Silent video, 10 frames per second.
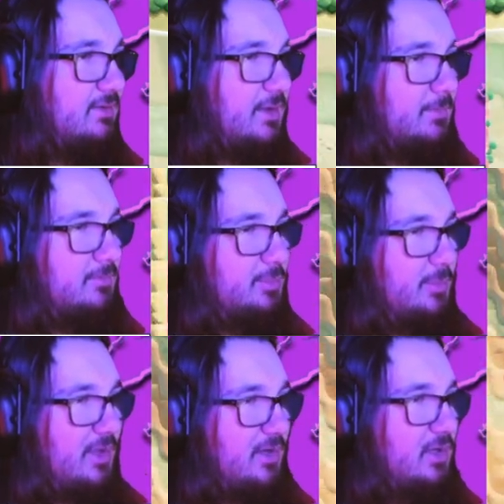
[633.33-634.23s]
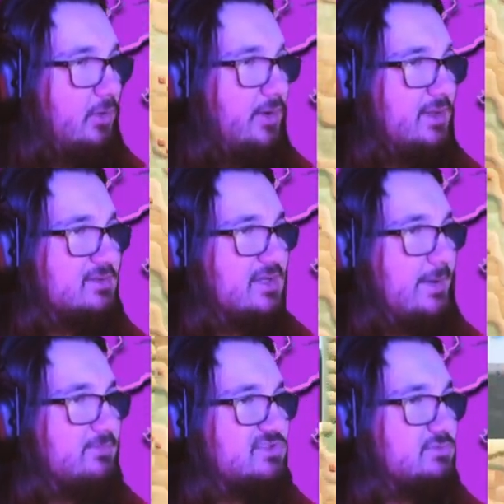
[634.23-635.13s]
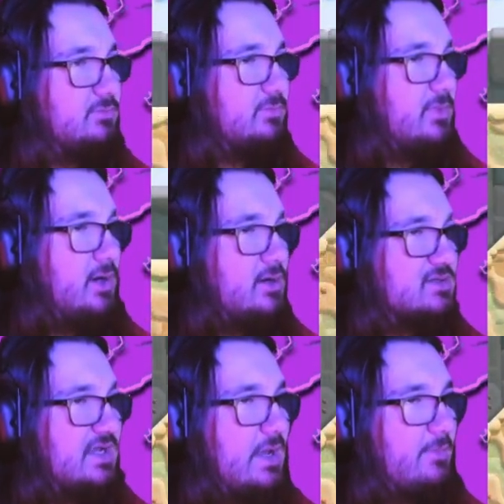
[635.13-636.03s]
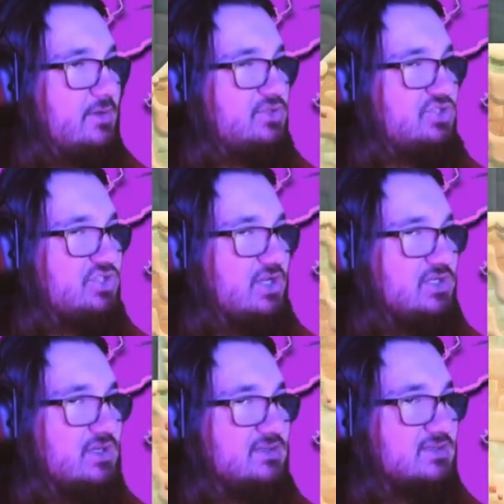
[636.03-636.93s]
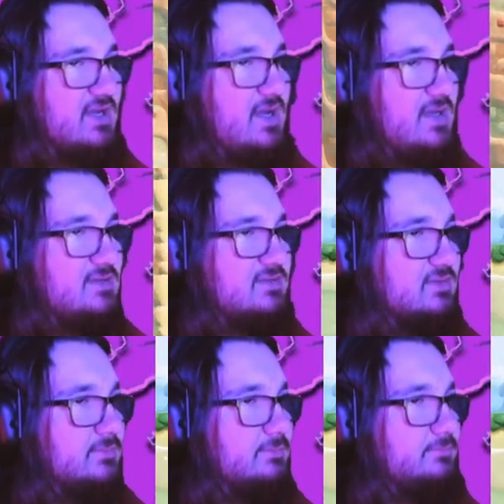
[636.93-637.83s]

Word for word: Yep, I knew it. I'm smart. I'm a genius, guys.